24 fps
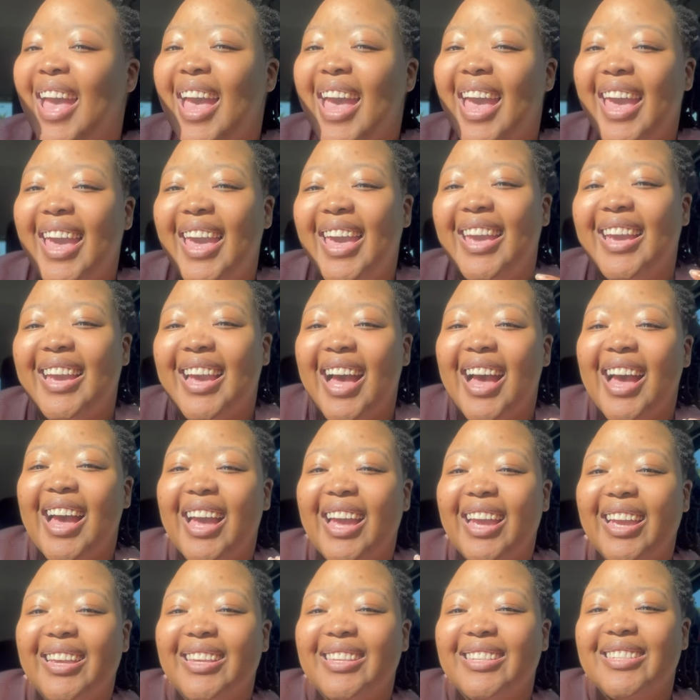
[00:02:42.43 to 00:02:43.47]
Hey
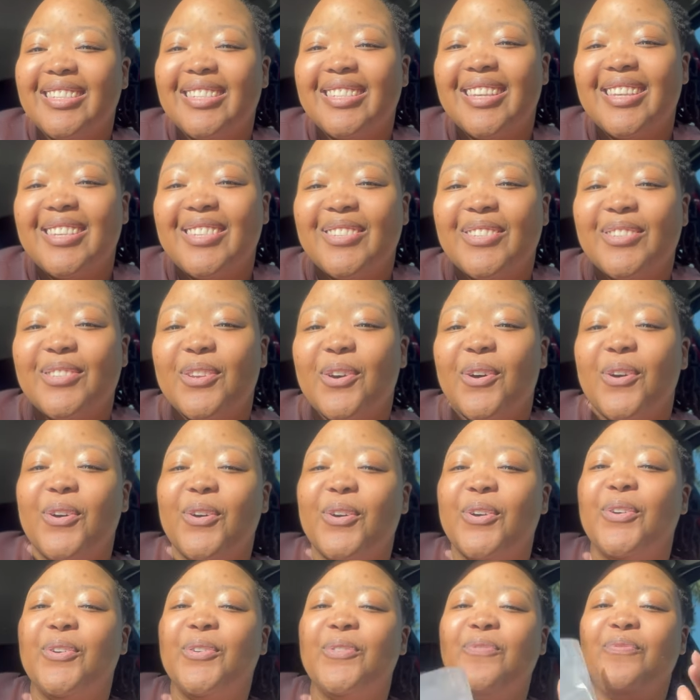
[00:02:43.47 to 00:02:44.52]
guys,
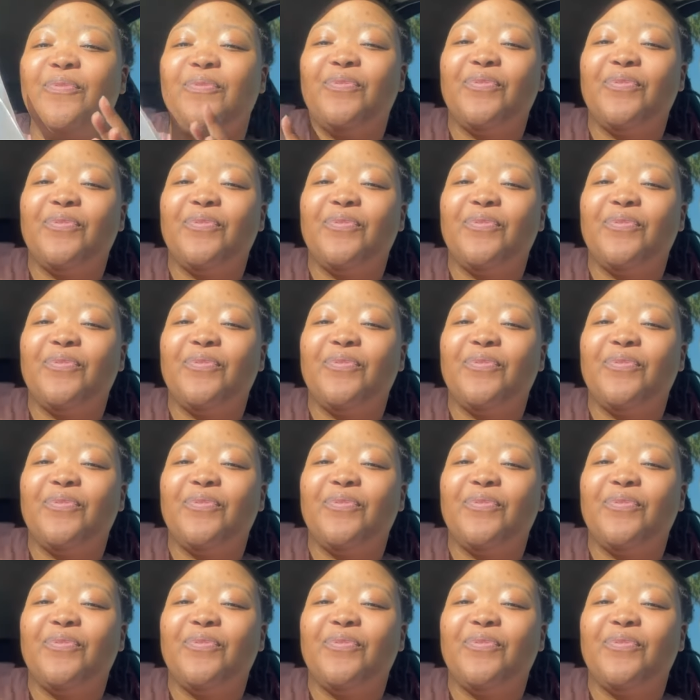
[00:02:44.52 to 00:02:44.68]
so